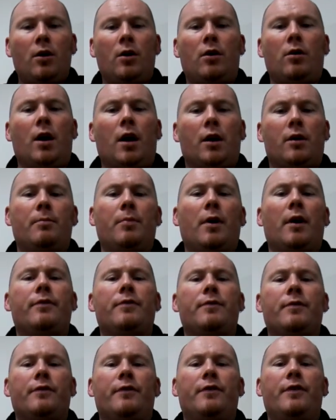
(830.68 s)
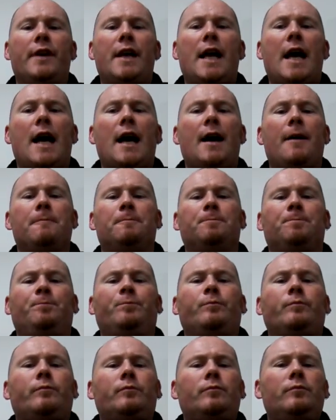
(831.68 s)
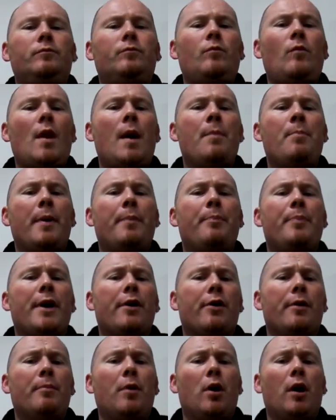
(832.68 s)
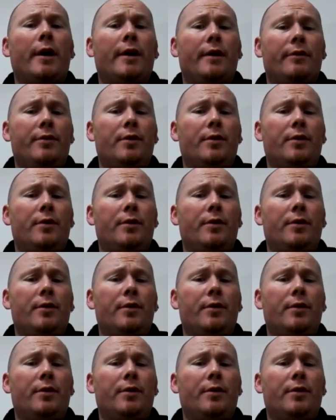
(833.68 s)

Right, goodbye for now, but bear in mind,